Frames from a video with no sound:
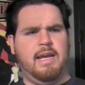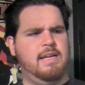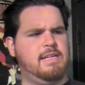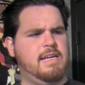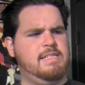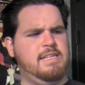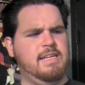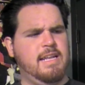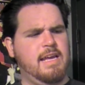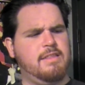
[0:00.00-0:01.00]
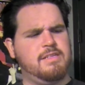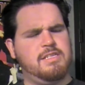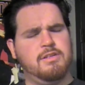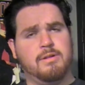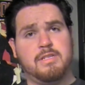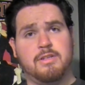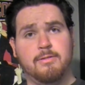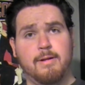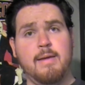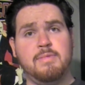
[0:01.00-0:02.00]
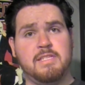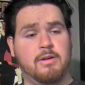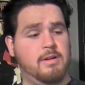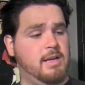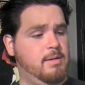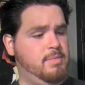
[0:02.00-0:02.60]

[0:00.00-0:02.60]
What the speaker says: And I did like the Stewart's Grape soda,